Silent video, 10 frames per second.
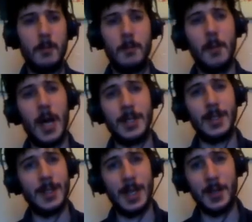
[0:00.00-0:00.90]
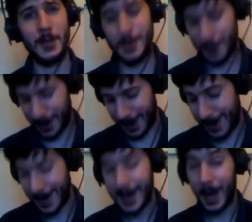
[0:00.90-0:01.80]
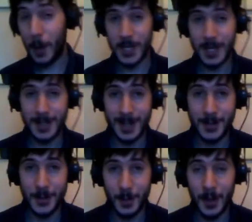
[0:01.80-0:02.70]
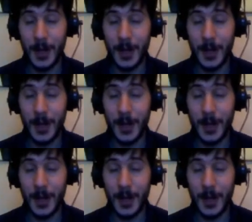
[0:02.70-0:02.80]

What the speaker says: Master Tetris player. I'm shit at Tetris, but